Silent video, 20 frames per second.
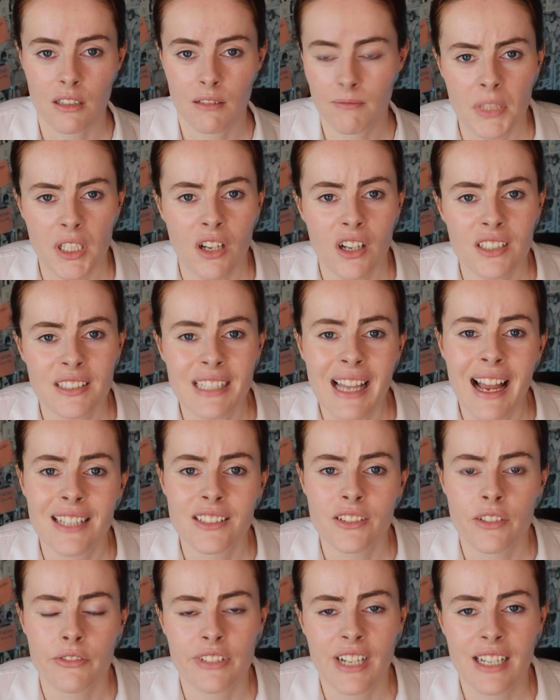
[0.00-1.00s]
Because
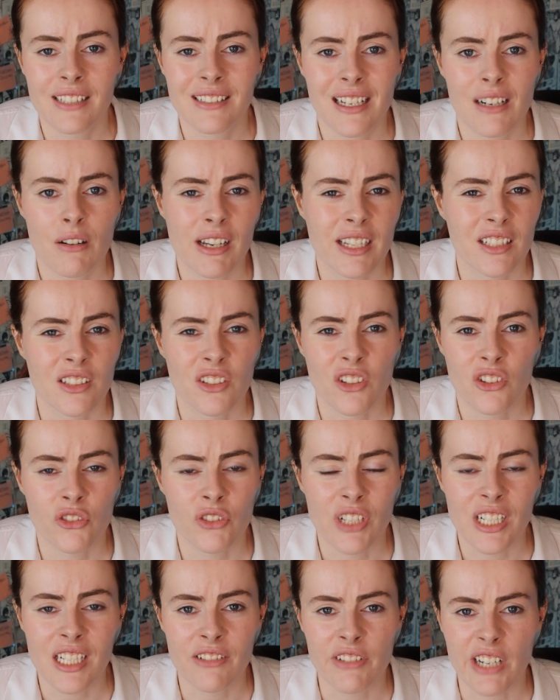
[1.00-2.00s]
as of right now I cannot
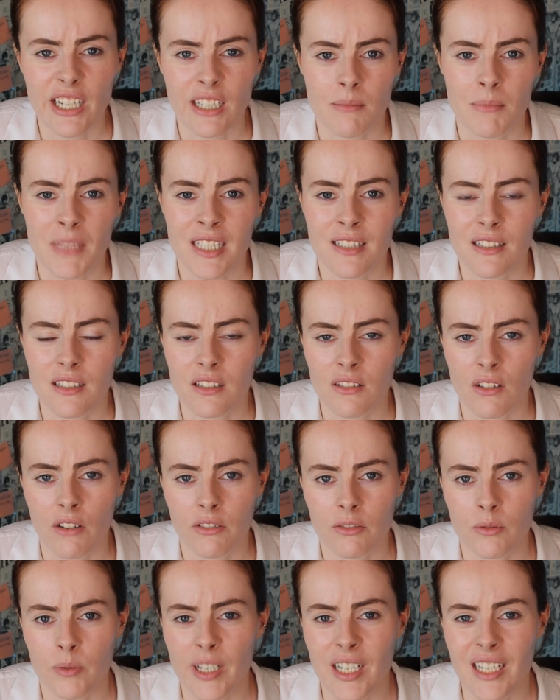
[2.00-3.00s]
really recommend this
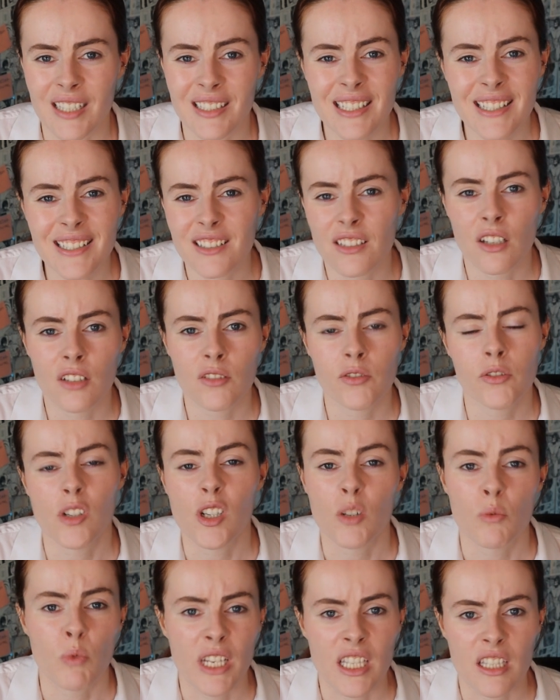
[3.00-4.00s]
software, at least not
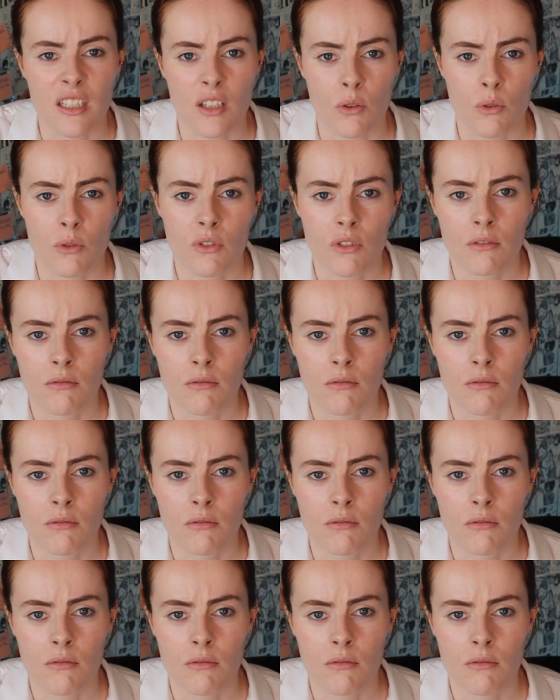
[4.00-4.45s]
for Windows.